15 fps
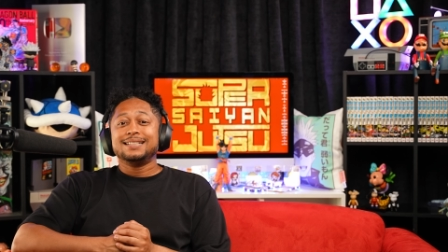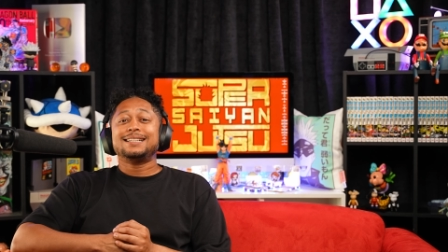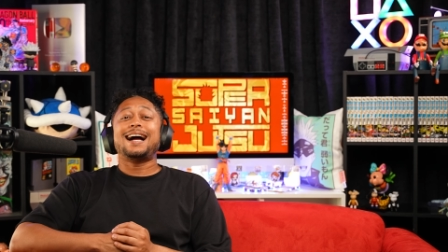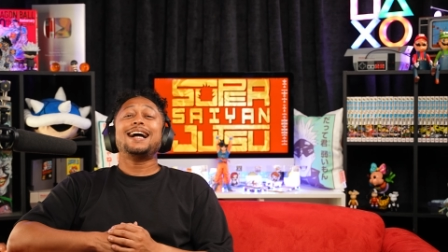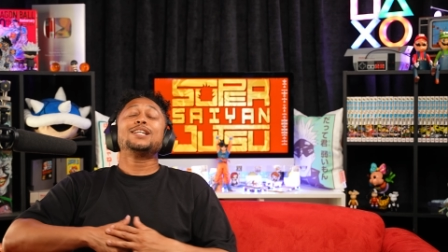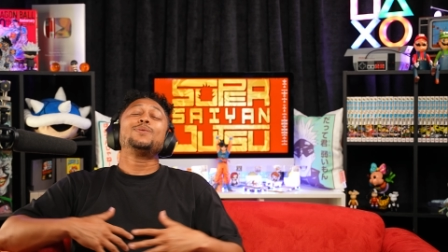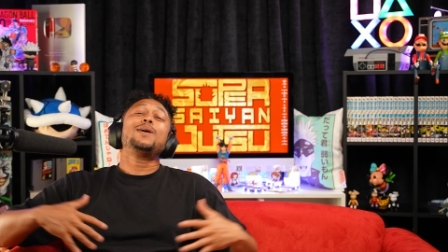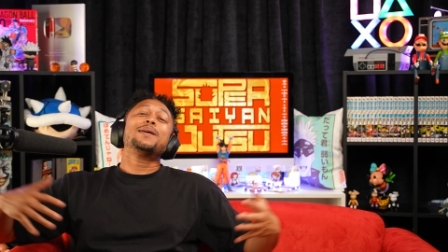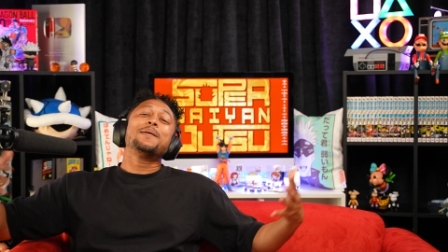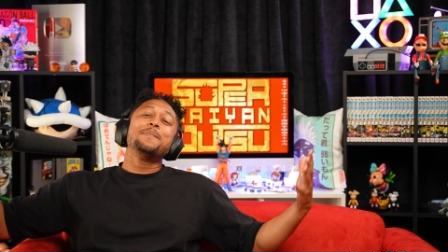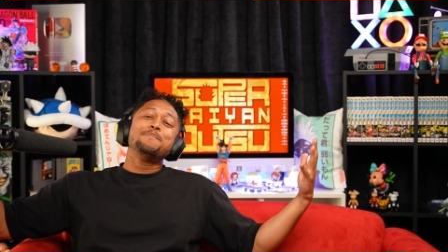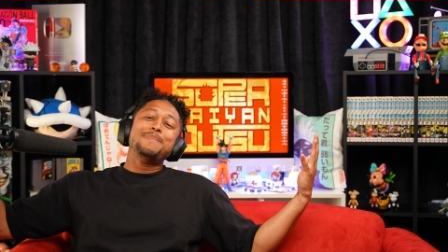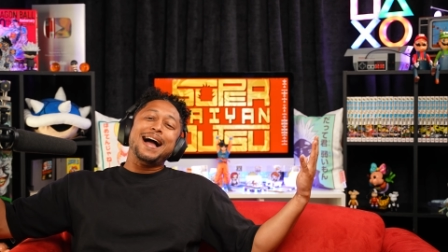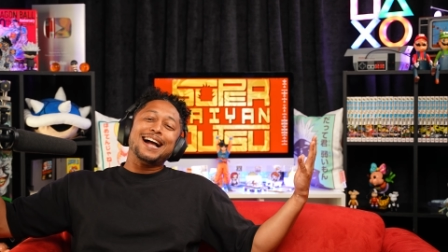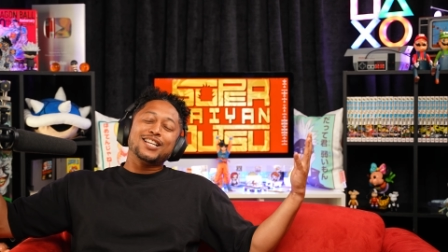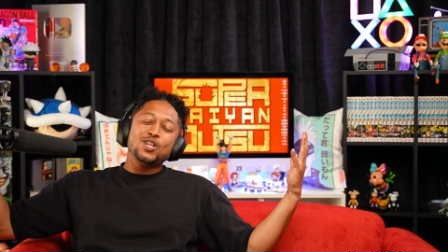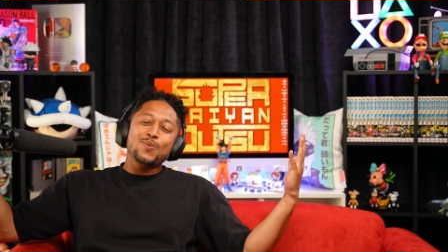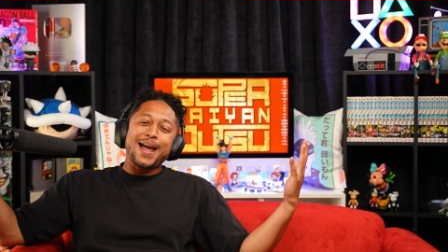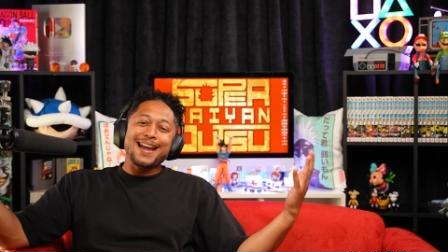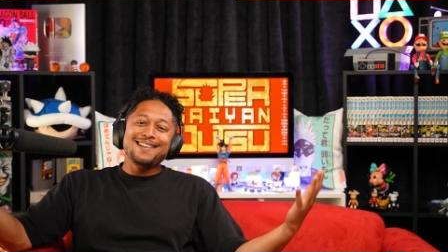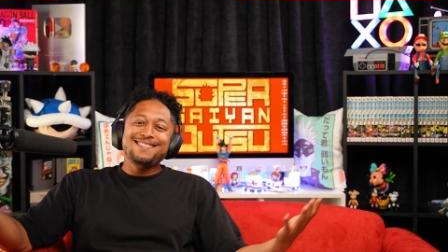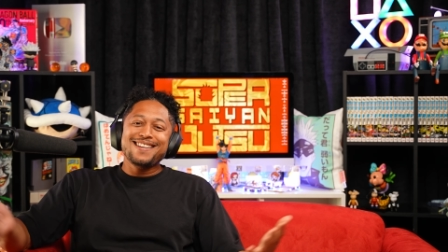Guys, welcome back to
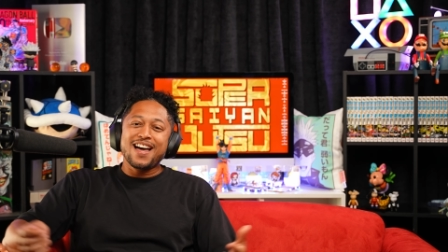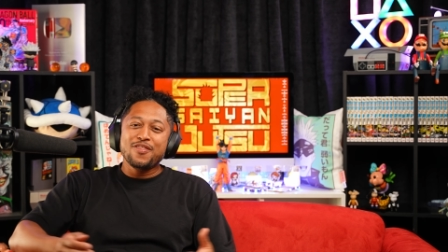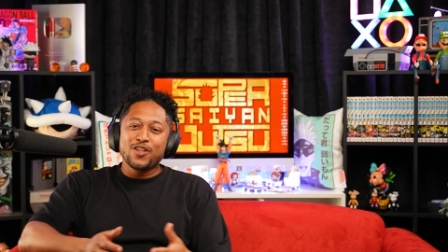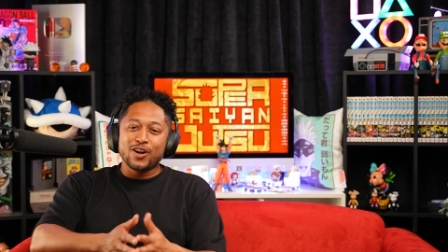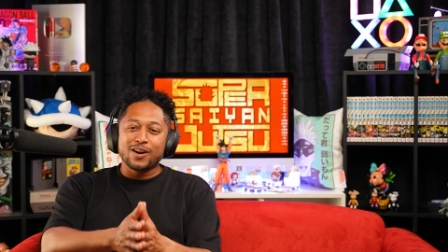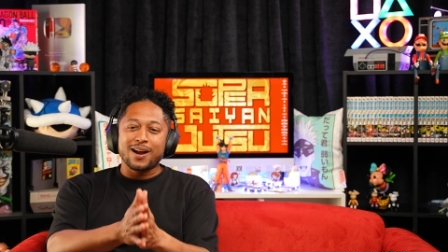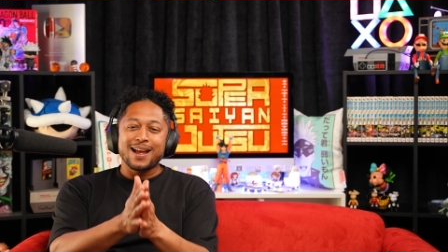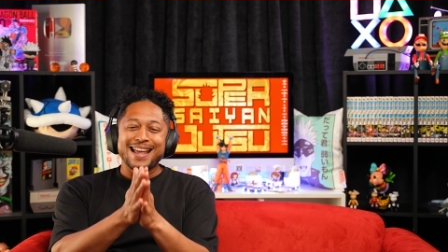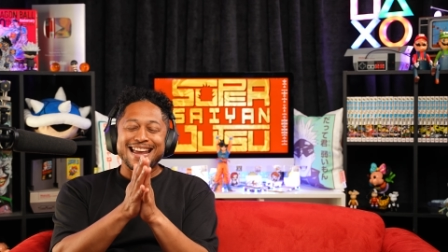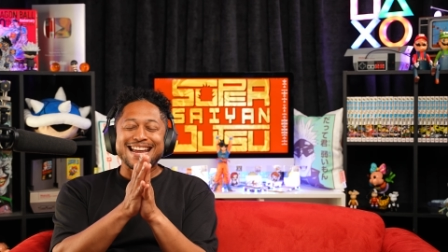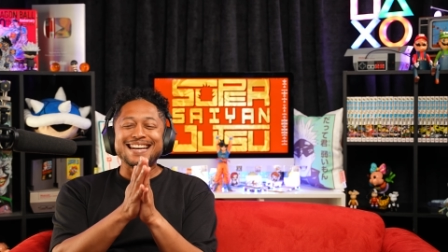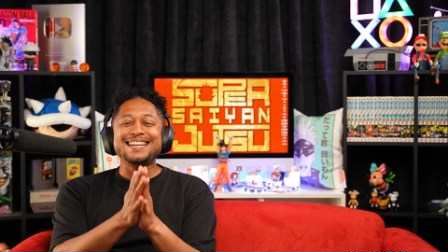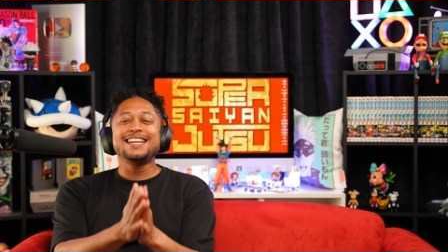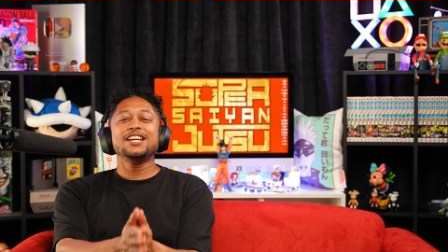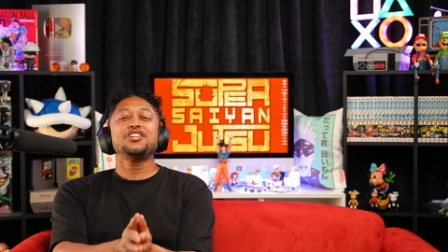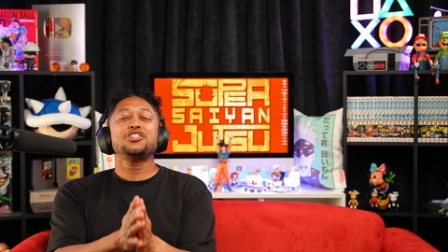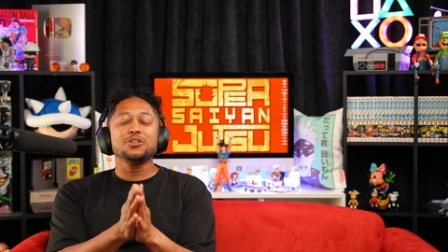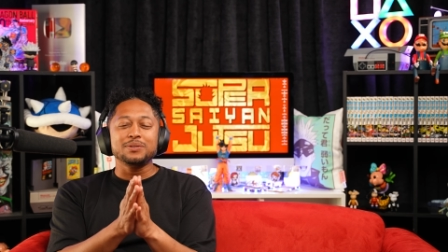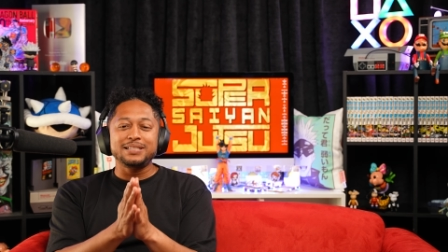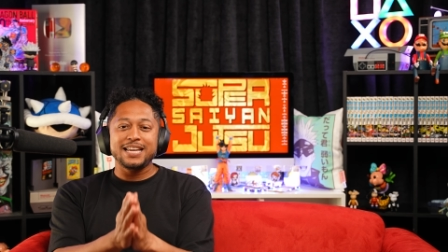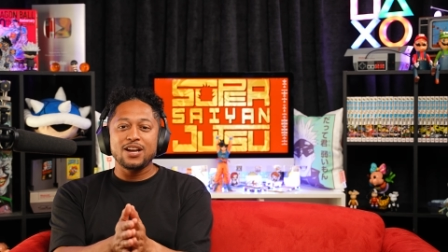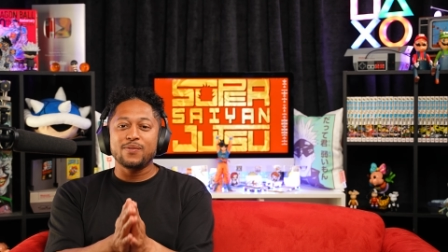another Initial
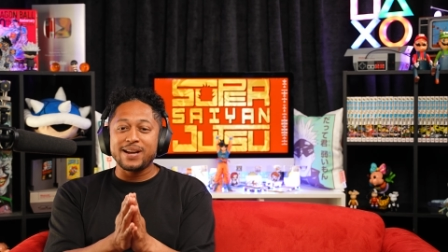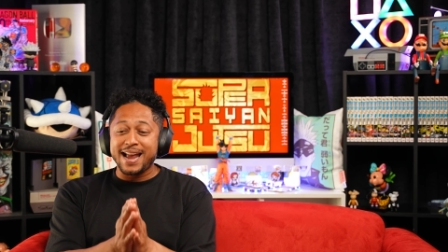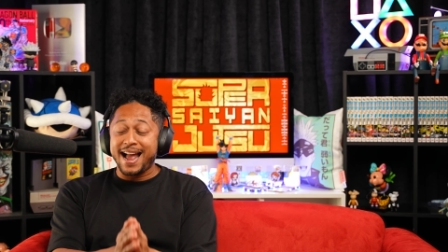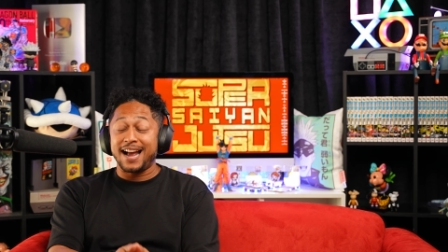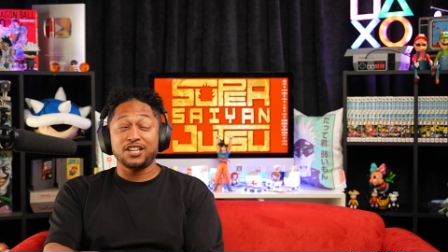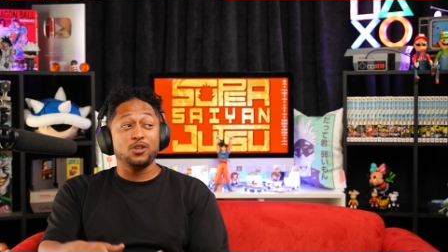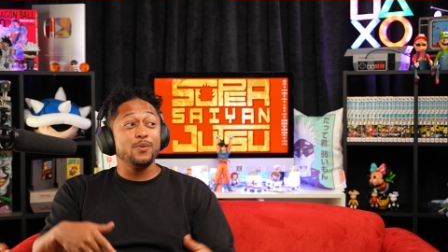D reaction.